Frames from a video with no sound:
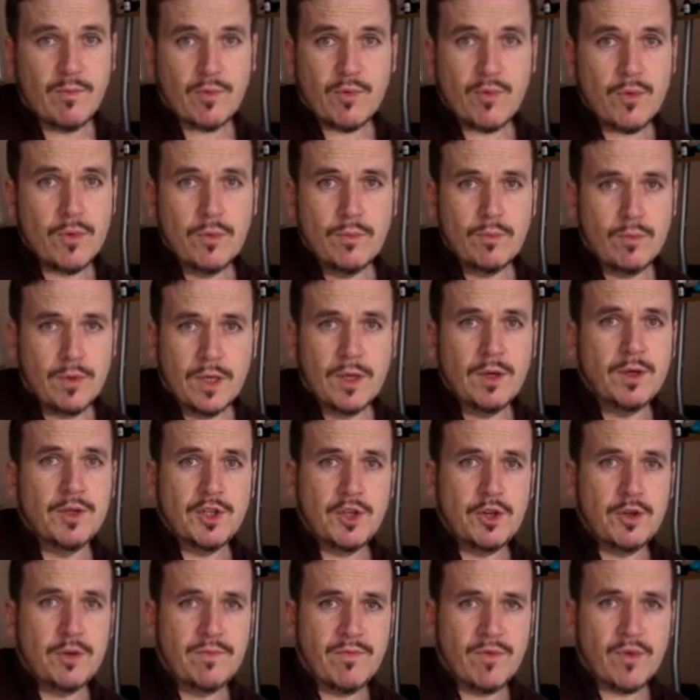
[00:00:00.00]
through
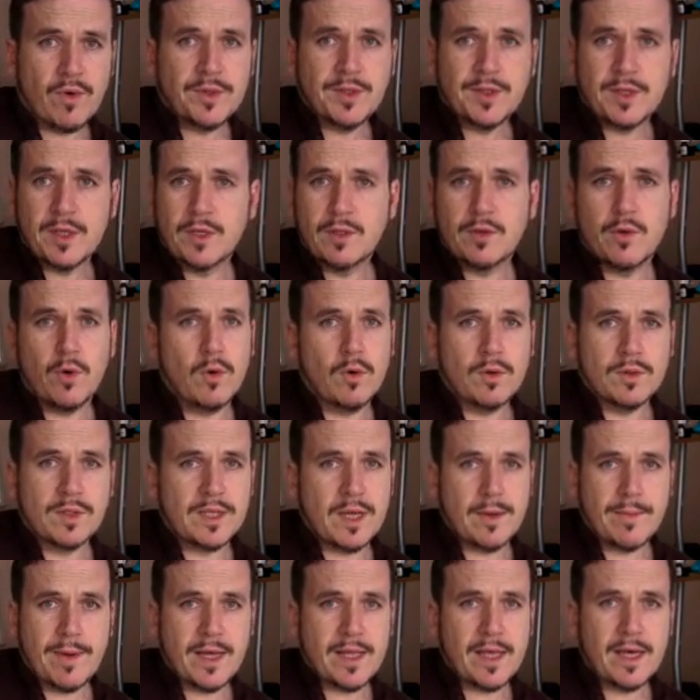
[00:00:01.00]
YouTube, for instance, or
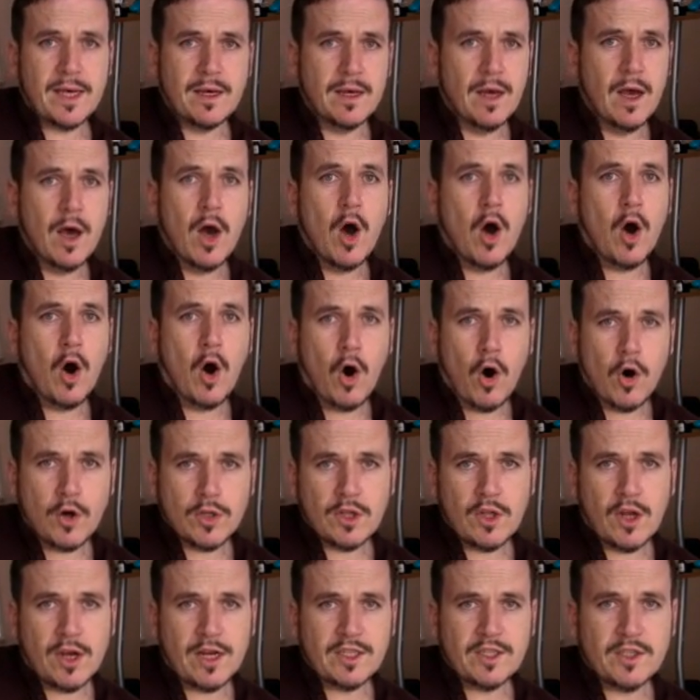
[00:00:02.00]
some other
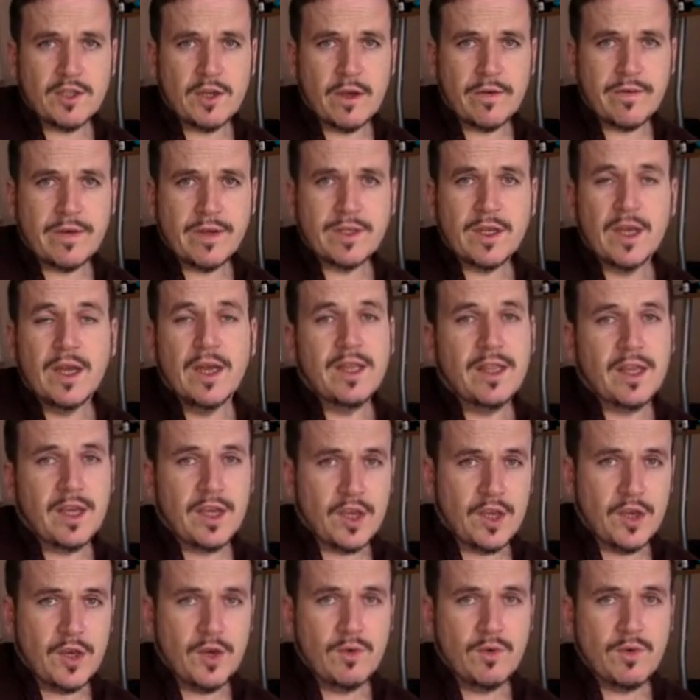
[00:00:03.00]
online service
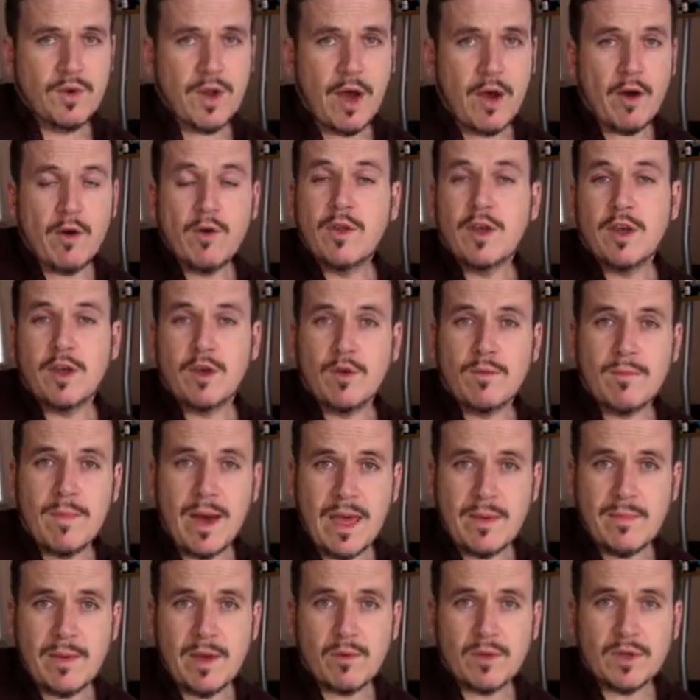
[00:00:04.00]
that you know that you
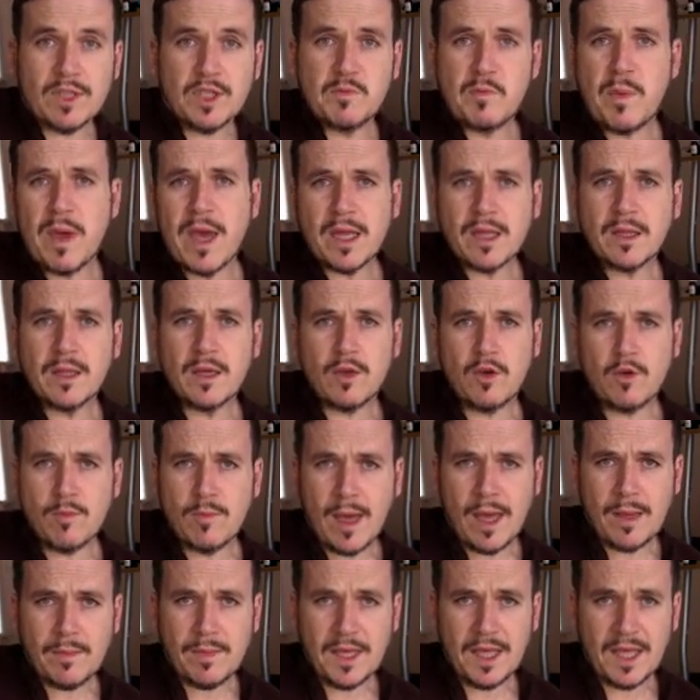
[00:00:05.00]
maybe respect, that you
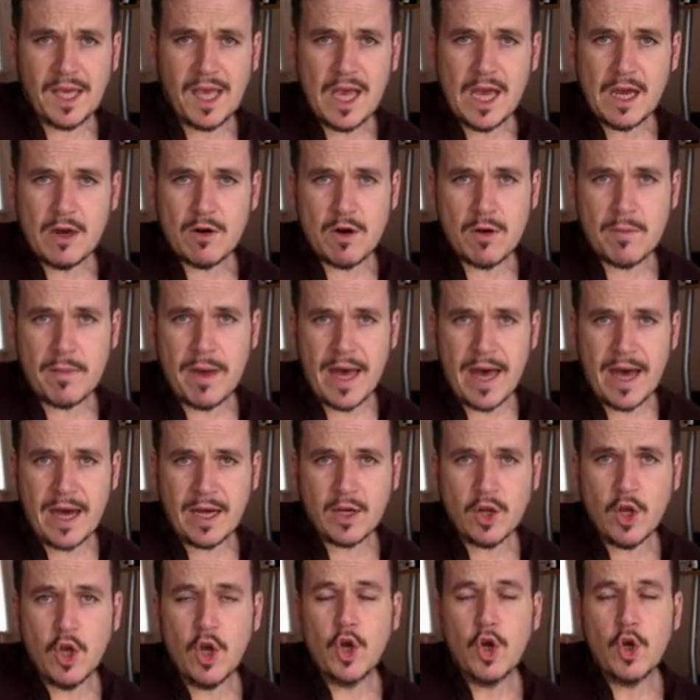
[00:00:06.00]
maybe care
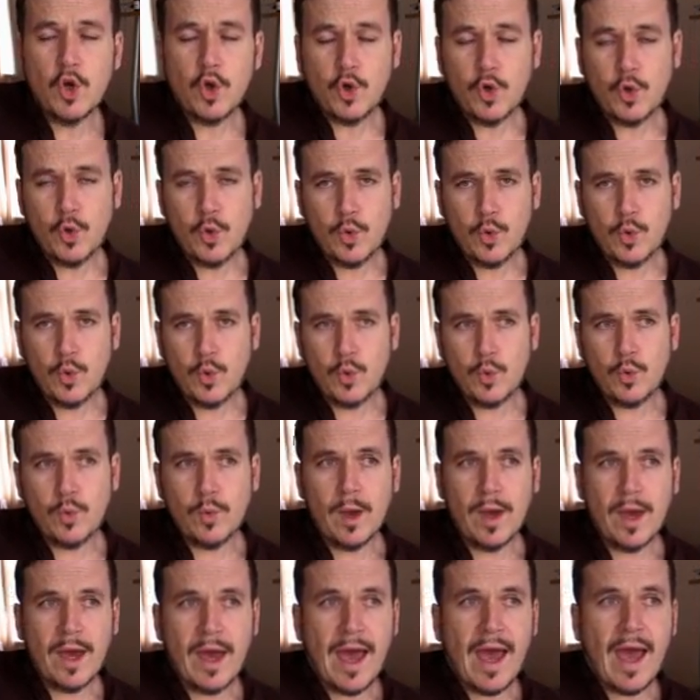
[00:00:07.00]
about, who
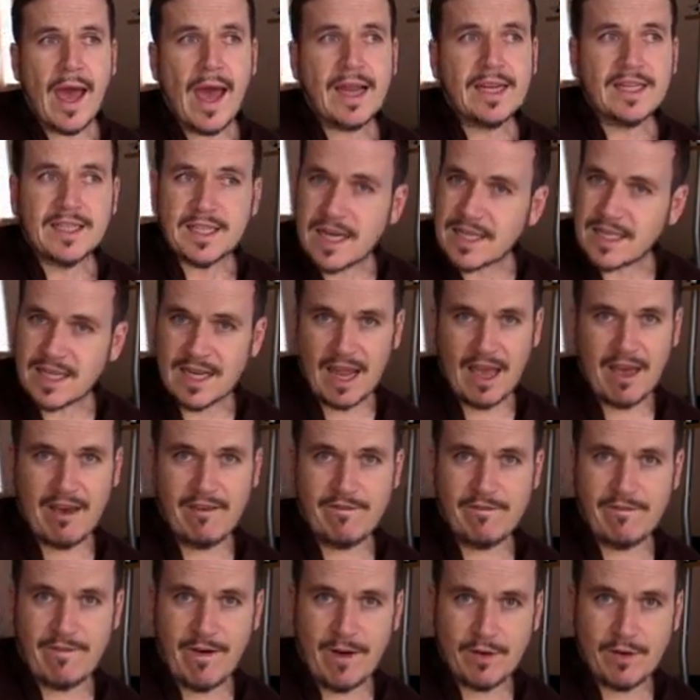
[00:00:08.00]
doesn't have